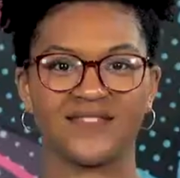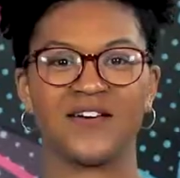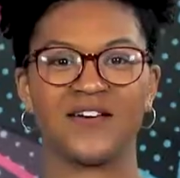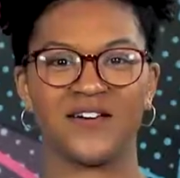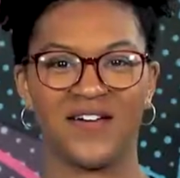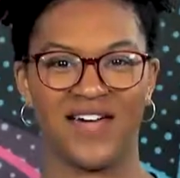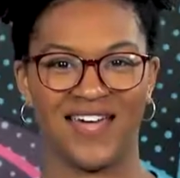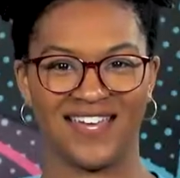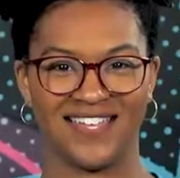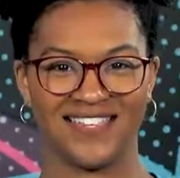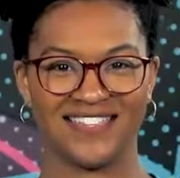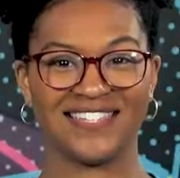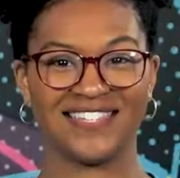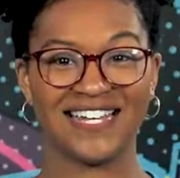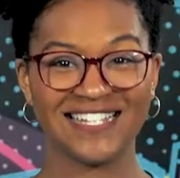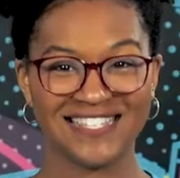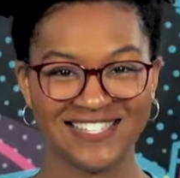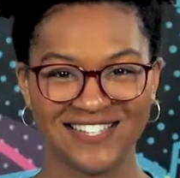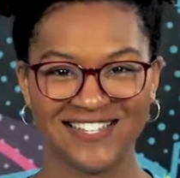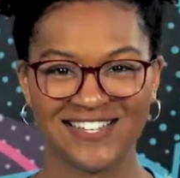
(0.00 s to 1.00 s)
Okay,
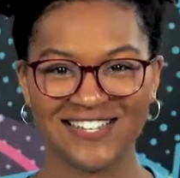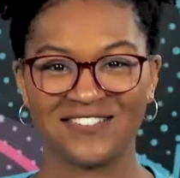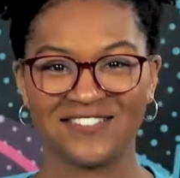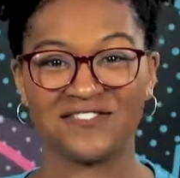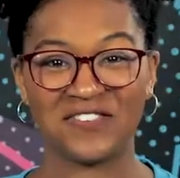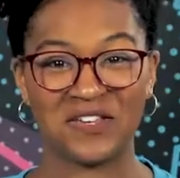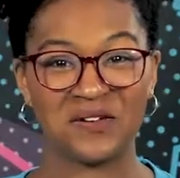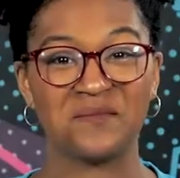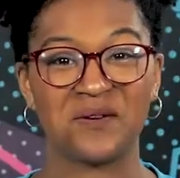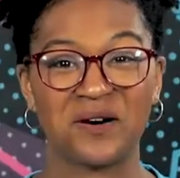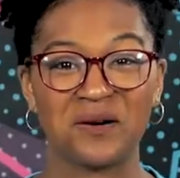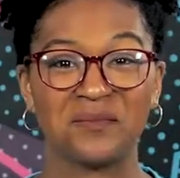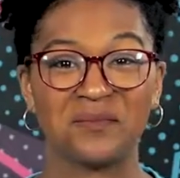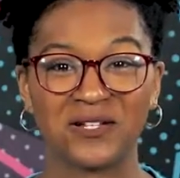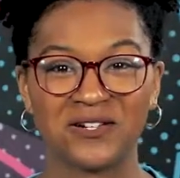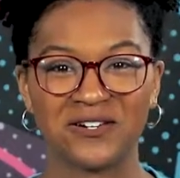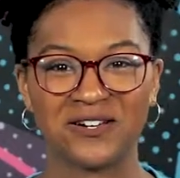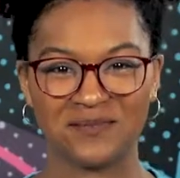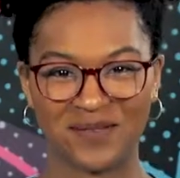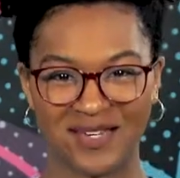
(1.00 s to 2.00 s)
let's look at a few more
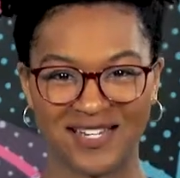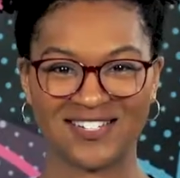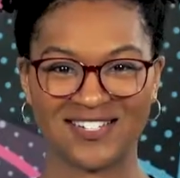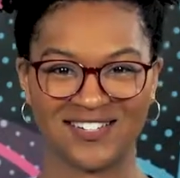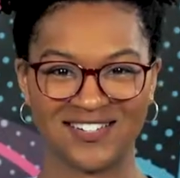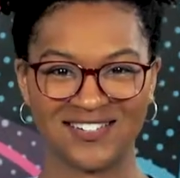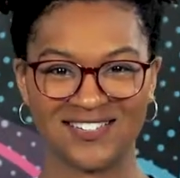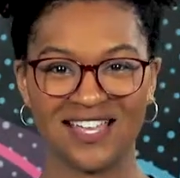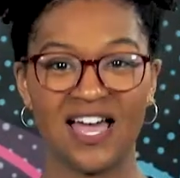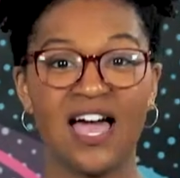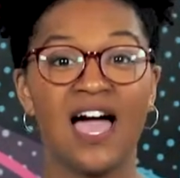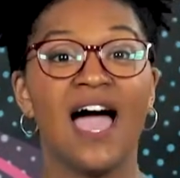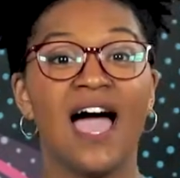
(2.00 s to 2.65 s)
blurry pictures.